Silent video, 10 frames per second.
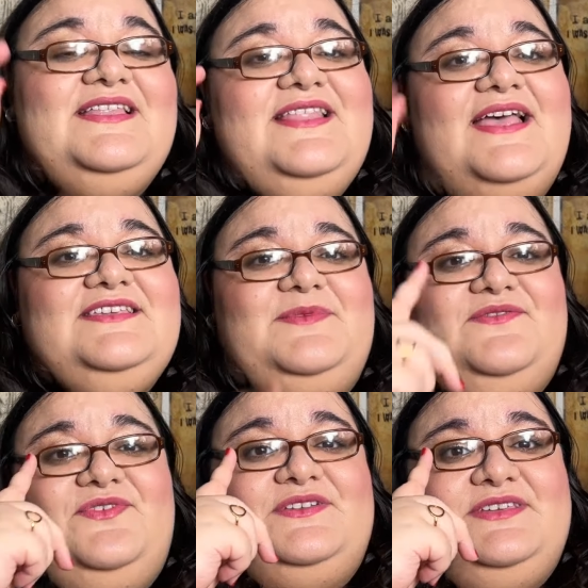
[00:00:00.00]
That's gonna be
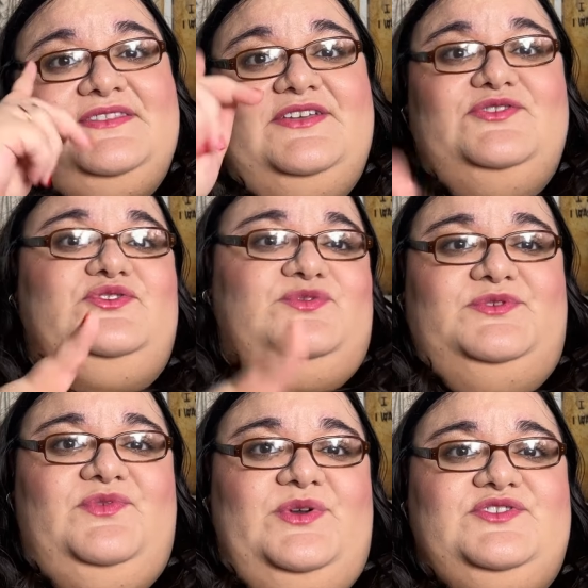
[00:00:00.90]
it for us today. Thank you so so
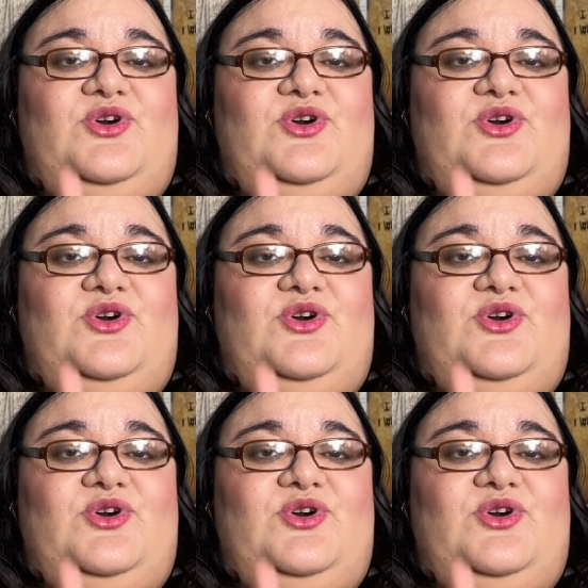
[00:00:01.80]
much for watching.